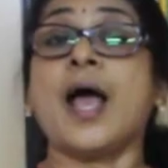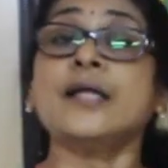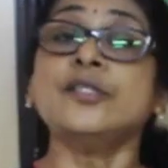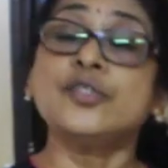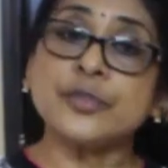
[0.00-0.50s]

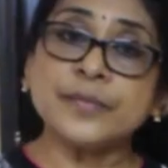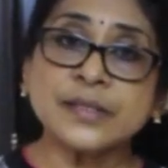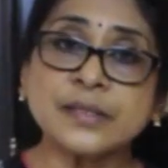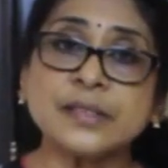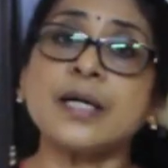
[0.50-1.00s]
And
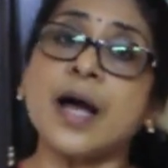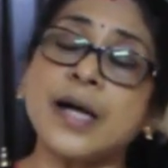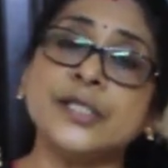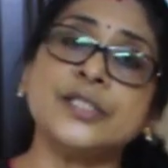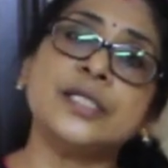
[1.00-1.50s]
domestic
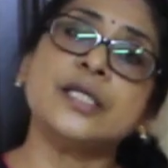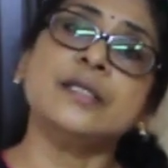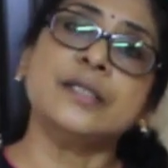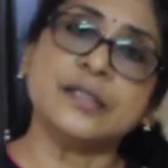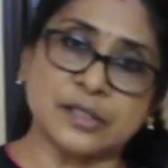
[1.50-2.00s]

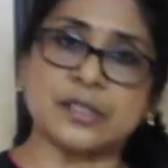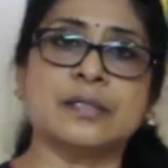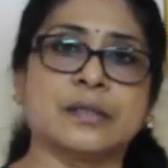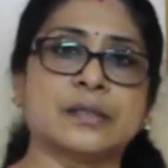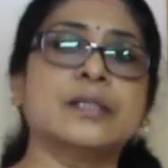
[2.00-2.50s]
hygiene in
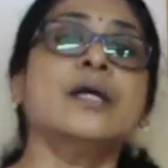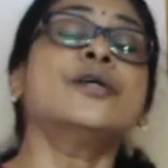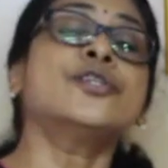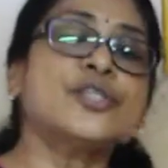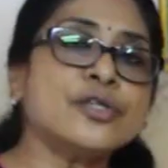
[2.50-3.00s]
turn
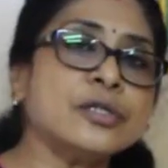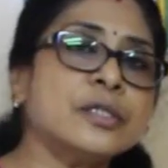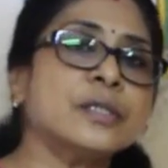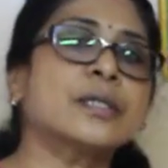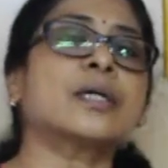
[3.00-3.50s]

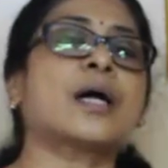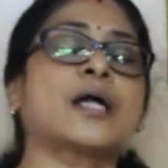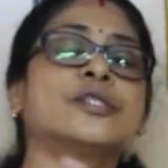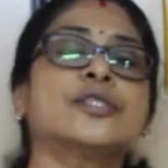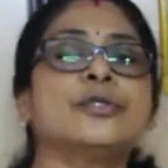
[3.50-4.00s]
should
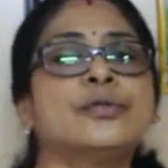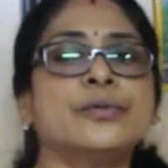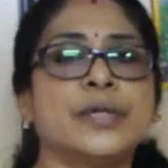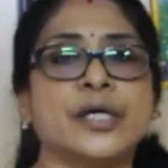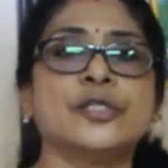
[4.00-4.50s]

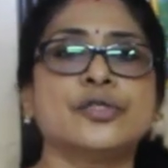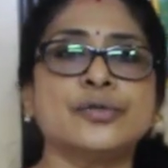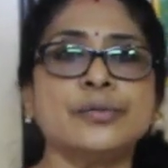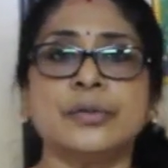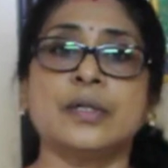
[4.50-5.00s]
continue
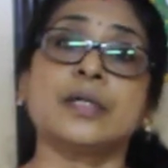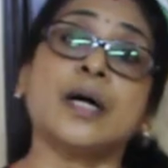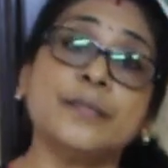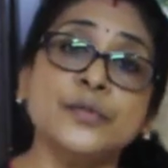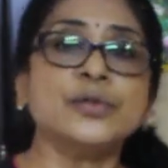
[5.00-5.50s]
into
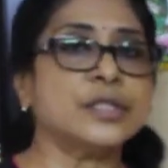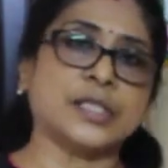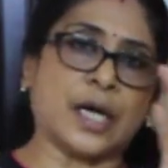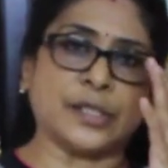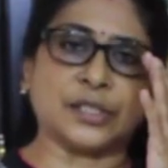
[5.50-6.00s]

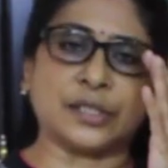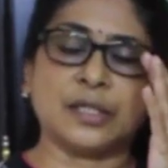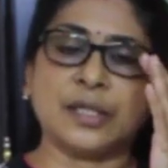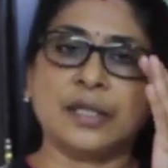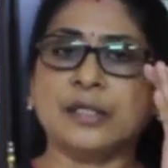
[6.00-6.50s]
community hygiene.
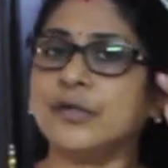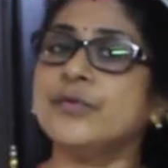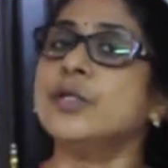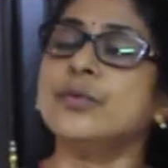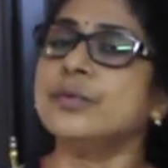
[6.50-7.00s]
Now
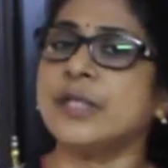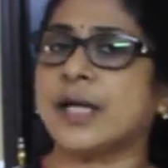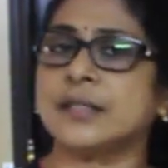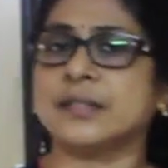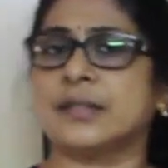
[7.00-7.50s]
we know
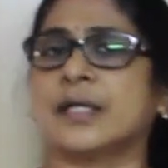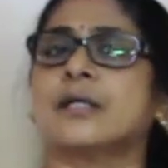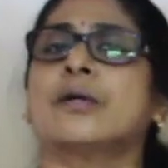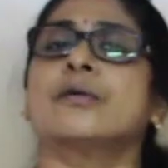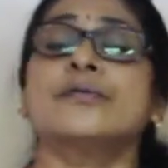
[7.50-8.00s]
that there
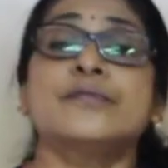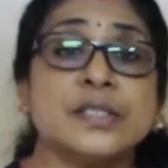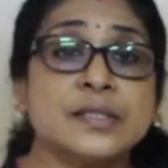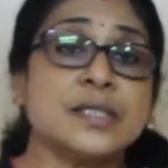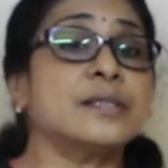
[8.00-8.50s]
are a lot of
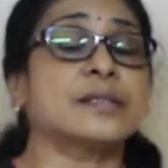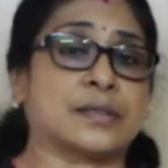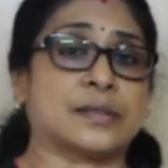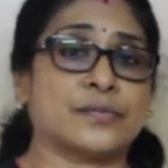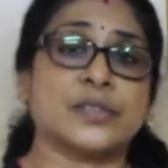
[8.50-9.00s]

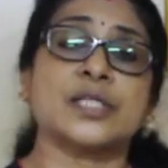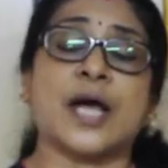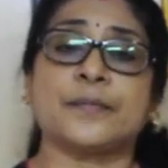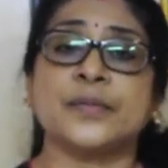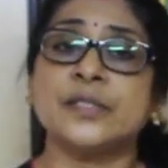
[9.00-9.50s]
diseases which
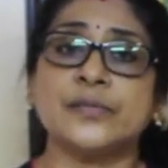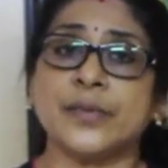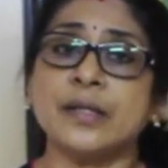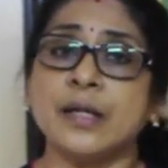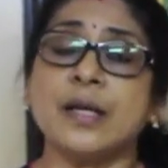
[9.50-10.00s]
happens
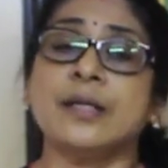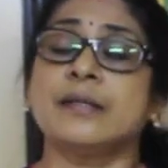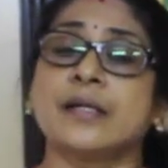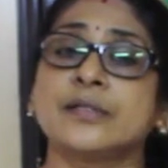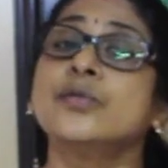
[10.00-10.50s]
when
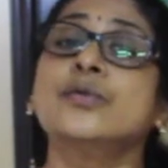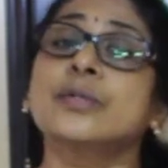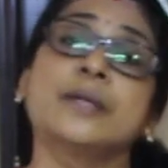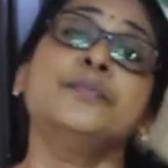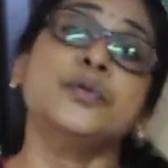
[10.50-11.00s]
there is
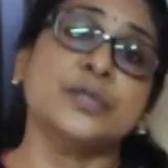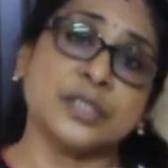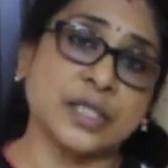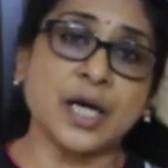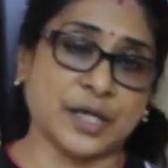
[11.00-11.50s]
no
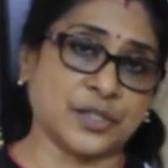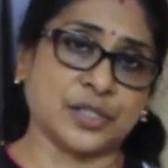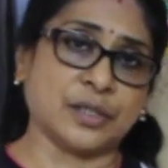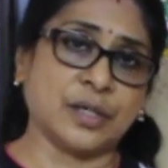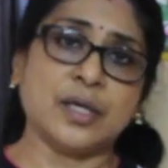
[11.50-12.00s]
community
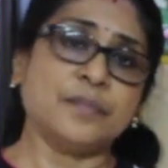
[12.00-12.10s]
hygiene.